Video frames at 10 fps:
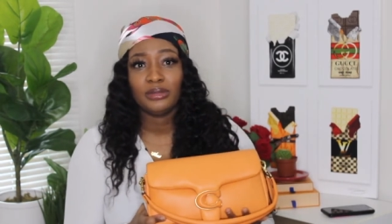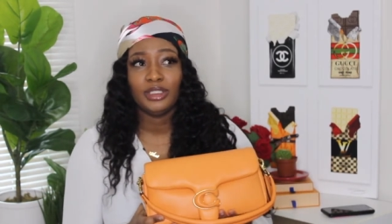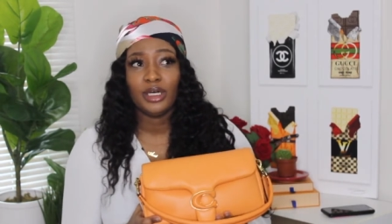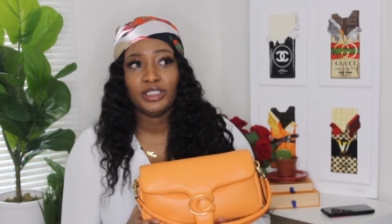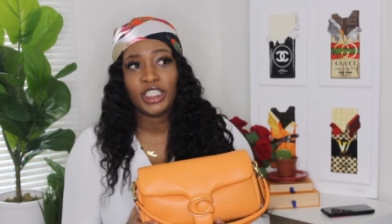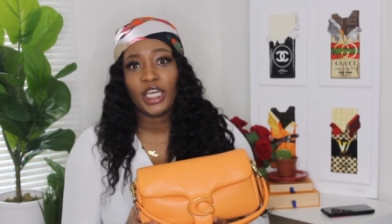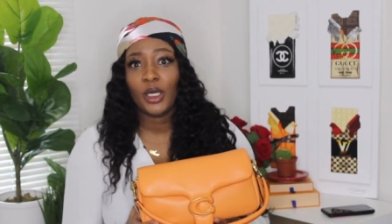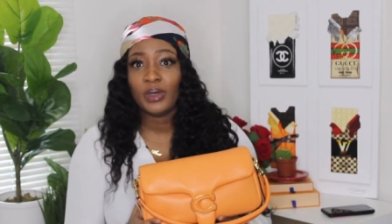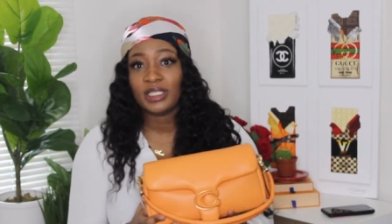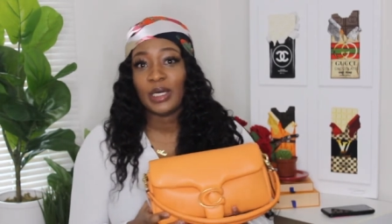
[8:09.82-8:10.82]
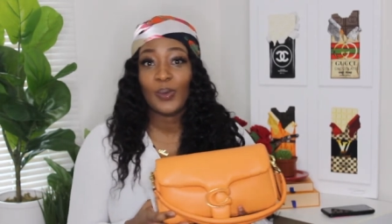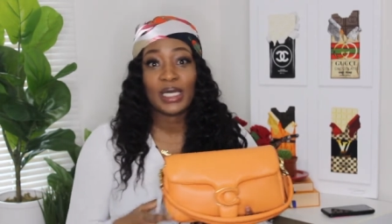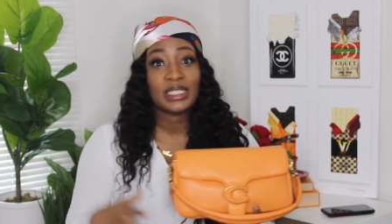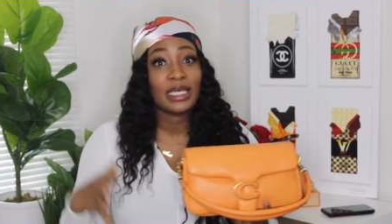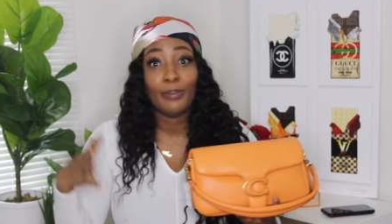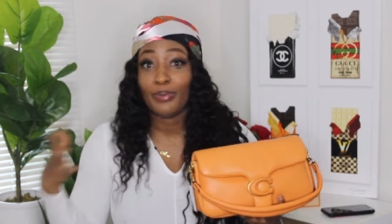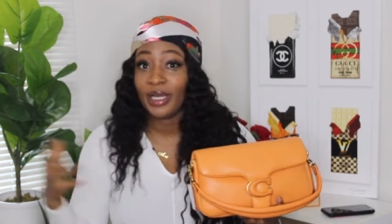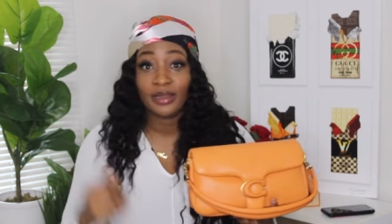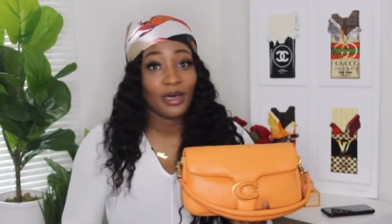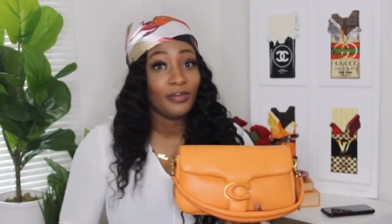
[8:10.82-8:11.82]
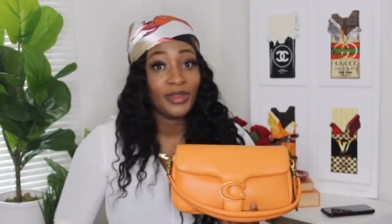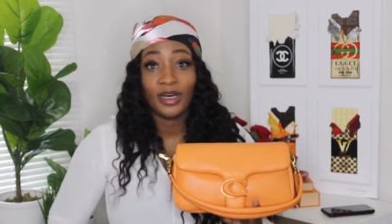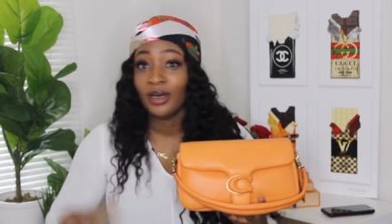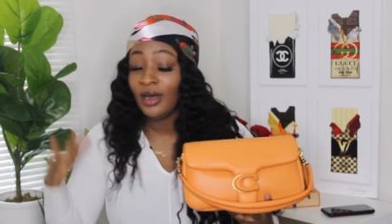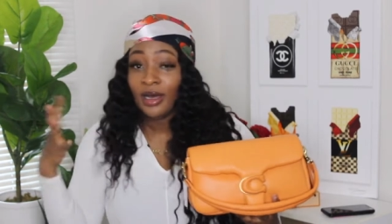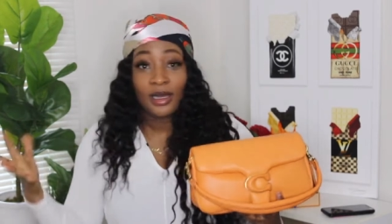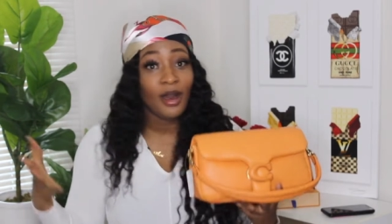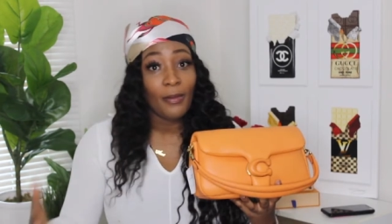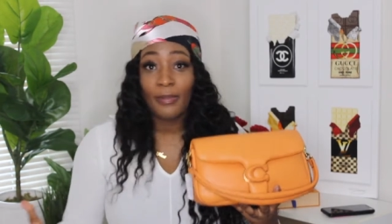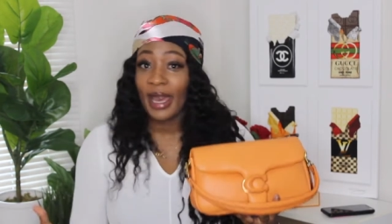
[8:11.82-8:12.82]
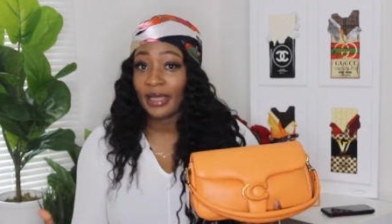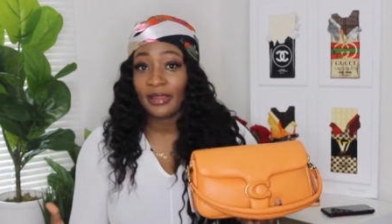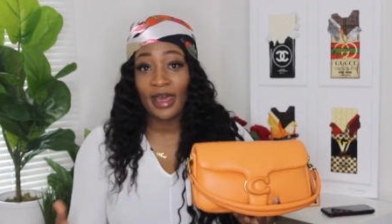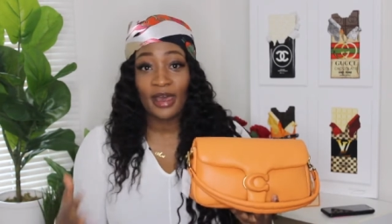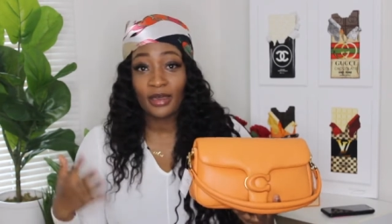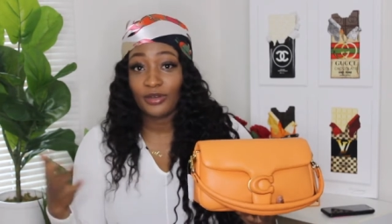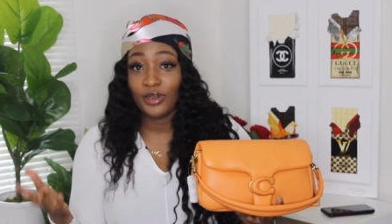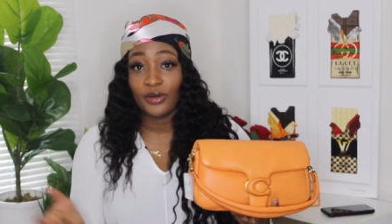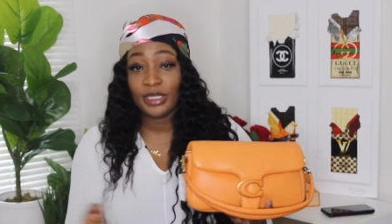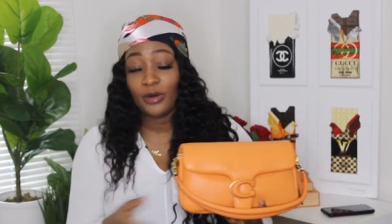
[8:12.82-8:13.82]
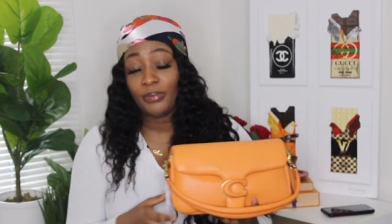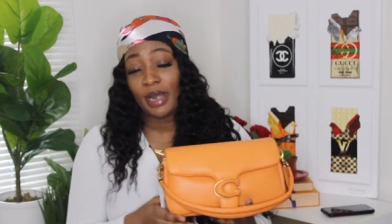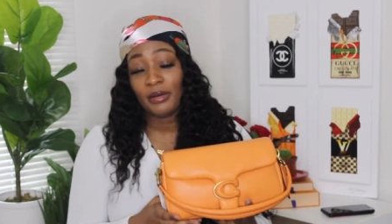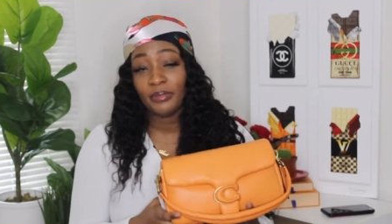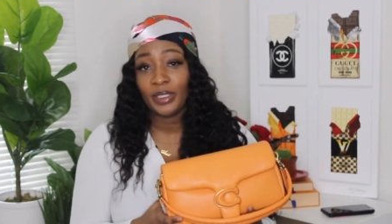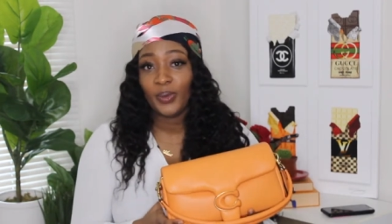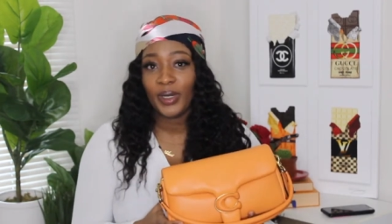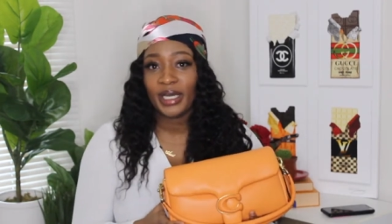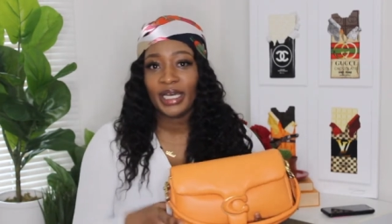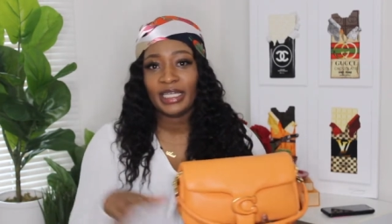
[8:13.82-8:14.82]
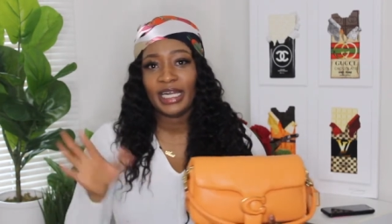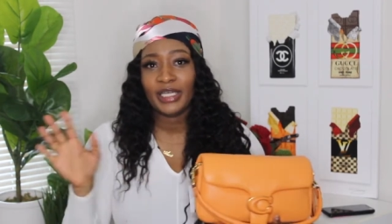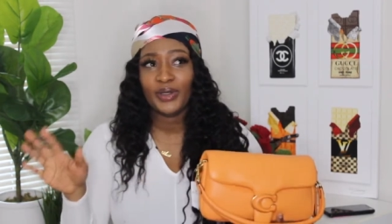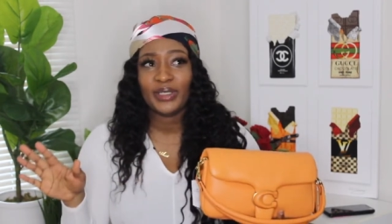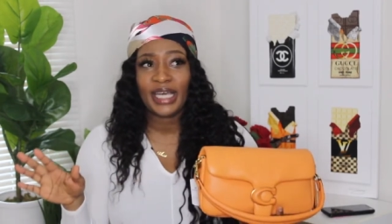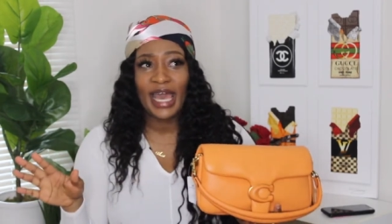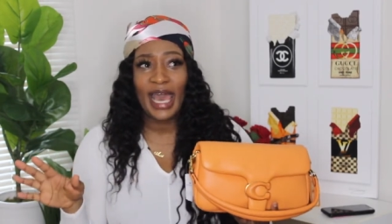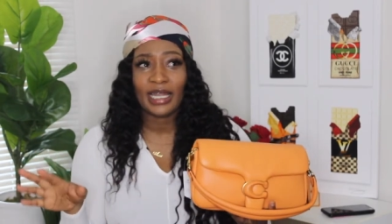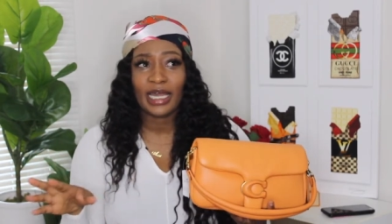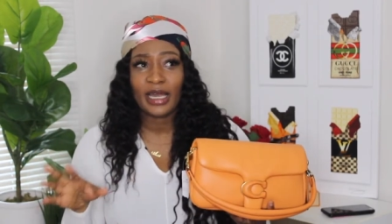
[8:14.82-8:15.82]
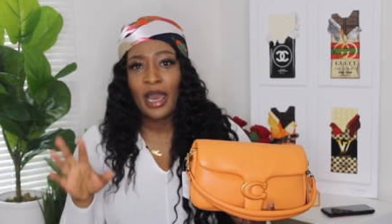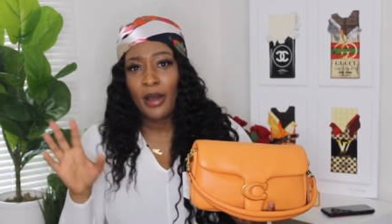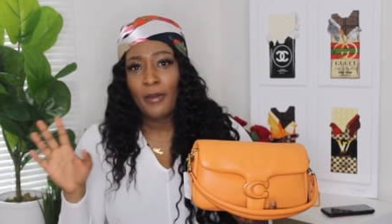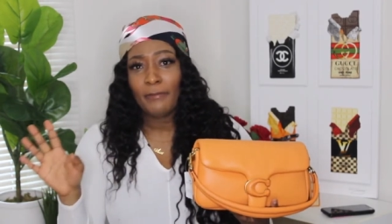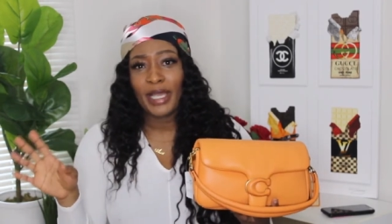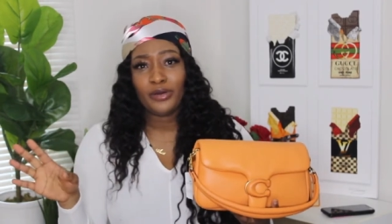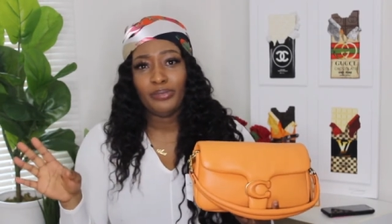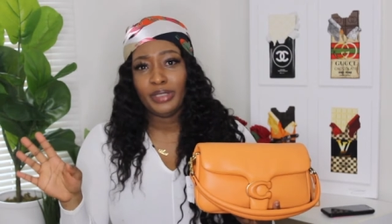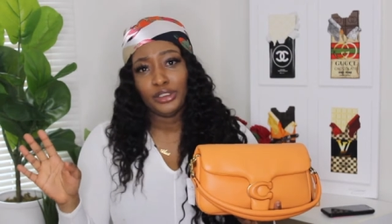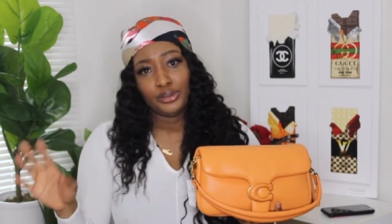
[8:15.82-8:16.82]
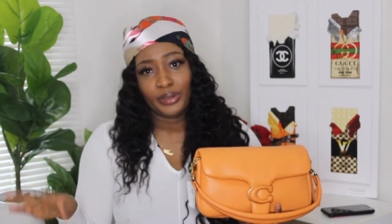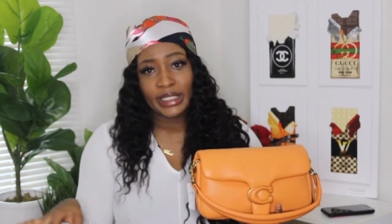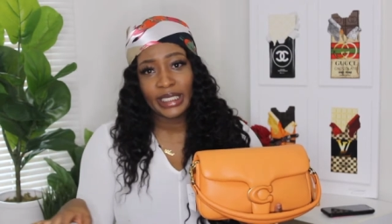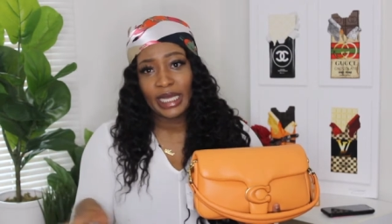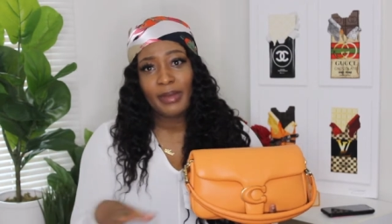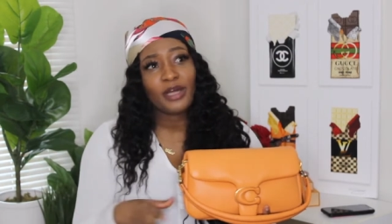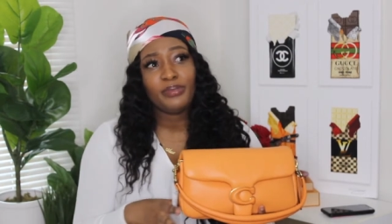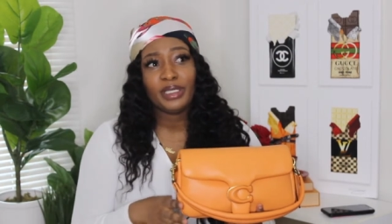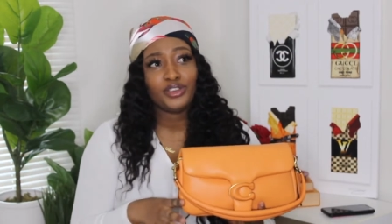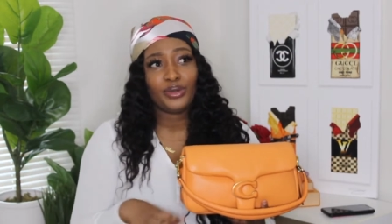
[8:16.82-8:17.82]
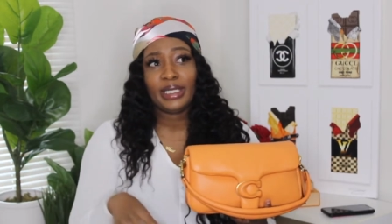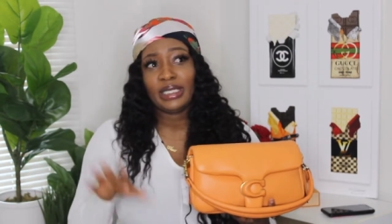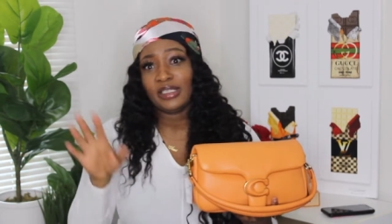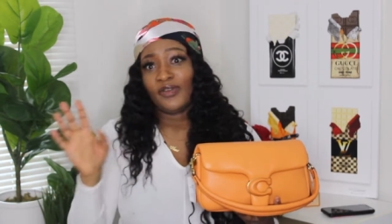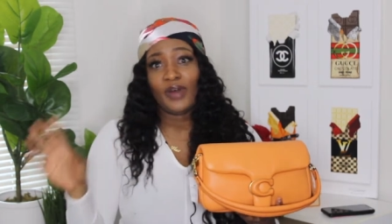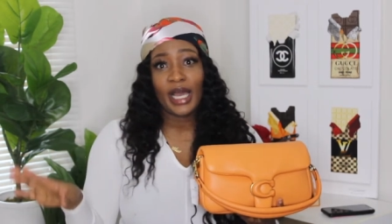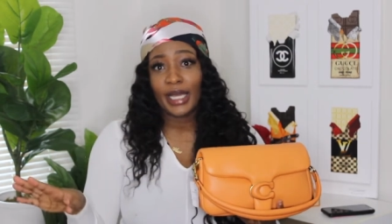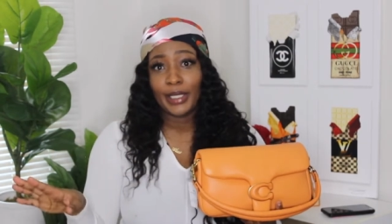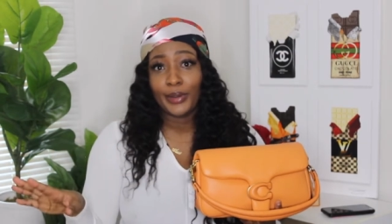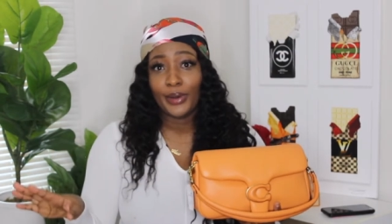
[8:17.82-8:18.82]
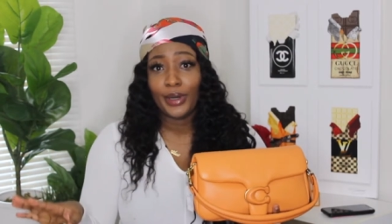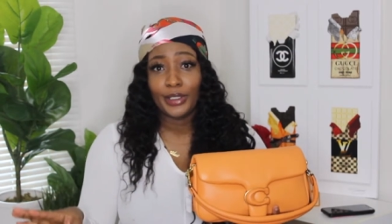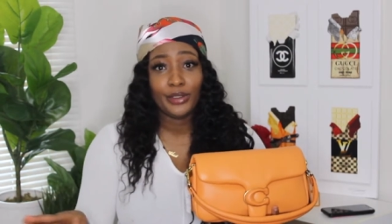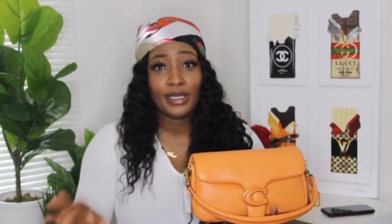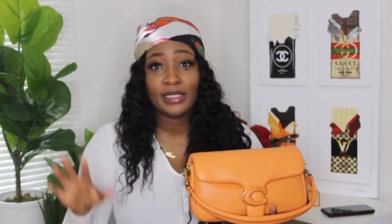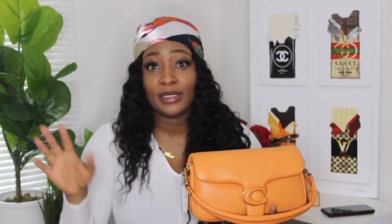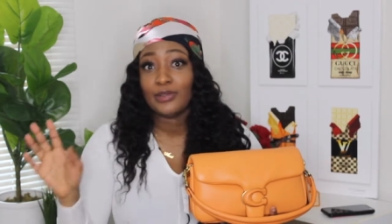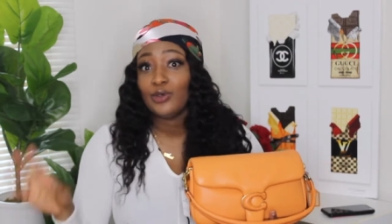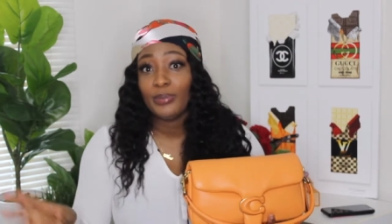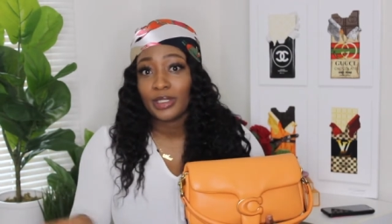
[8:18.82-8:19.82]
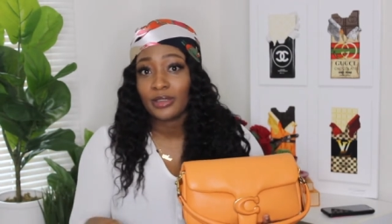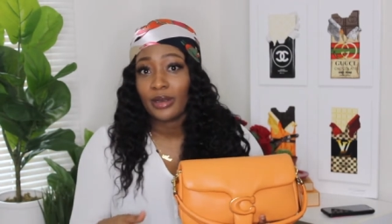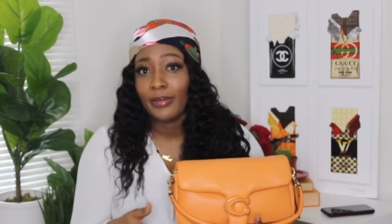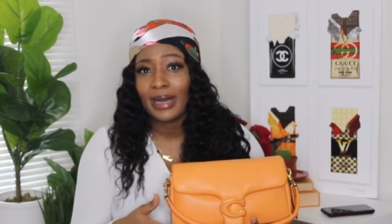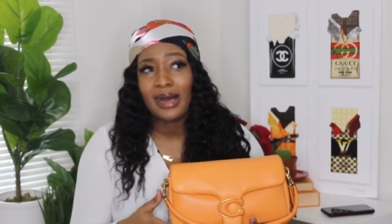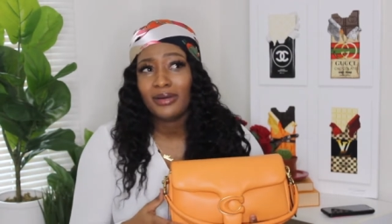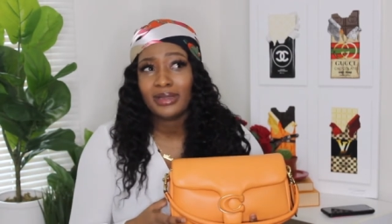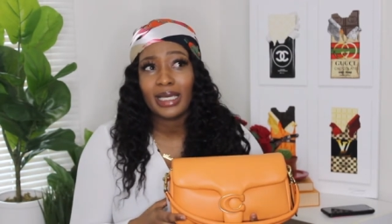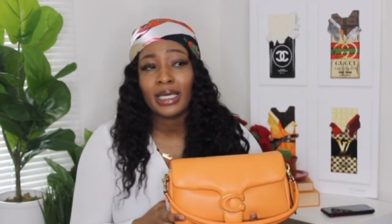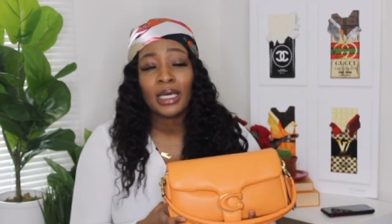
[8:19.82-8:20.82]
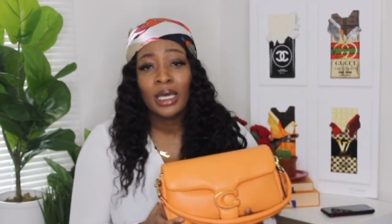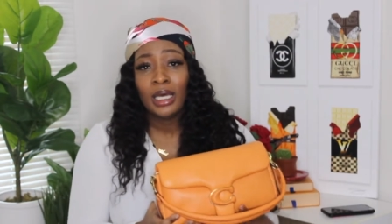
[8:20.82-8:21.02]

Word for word: you know Lo was the one to bring them the comeback that you know they'll probably want, and that I know they had like Michael B. Jordan, and Michael B. Jordan is fine and all, you know, he's a superstar, but I don't think